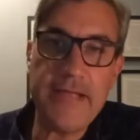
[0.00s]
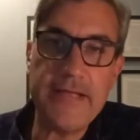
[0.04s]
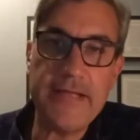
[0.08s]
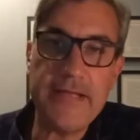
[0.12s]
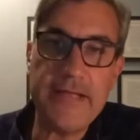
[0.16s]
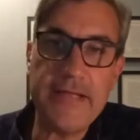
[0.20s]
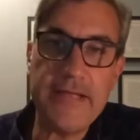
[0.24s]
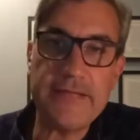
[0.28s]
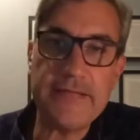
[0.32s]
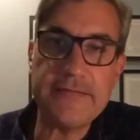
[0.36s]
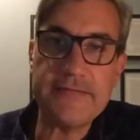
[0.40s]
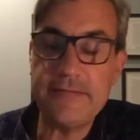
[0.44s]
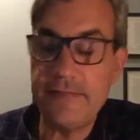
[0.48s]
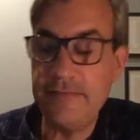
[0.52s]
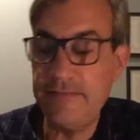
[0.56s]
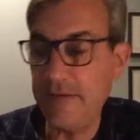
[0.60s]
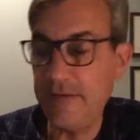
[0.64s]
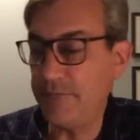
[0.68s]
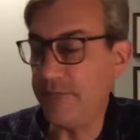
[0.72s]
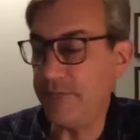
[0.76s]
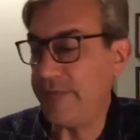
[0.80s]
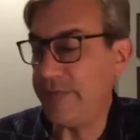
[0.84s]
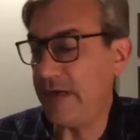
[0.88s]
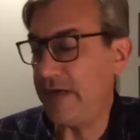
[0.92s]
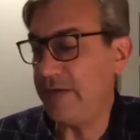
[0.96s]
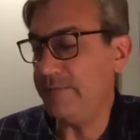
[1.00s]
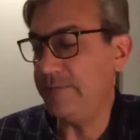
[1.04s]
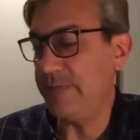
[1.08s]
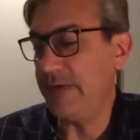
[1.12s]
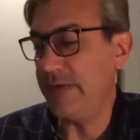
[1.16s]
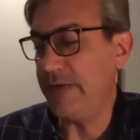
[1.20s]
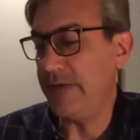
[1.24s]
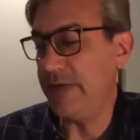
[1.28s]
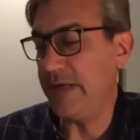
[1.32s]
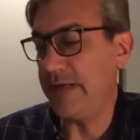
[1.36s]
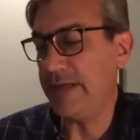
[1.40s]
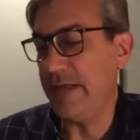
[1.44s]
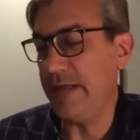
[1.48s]
pants than
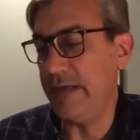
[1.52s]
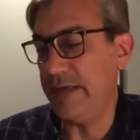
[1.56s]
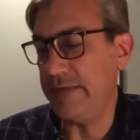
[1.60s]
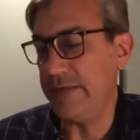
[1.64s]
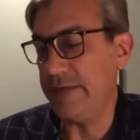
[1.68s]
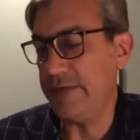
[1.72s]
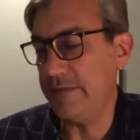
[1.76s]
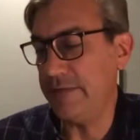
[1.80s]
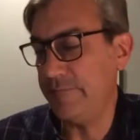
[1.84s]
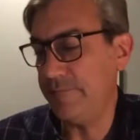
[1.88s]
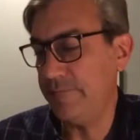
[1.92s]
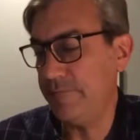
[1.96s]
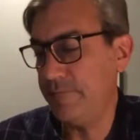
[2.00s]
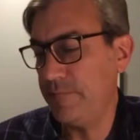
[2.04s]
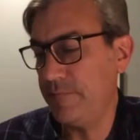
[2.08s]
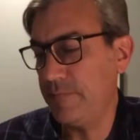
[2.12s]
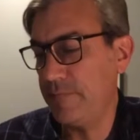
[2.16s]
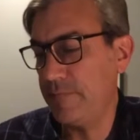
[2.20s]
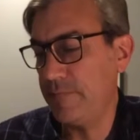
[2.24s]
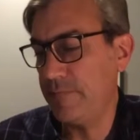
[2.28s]
without my gun.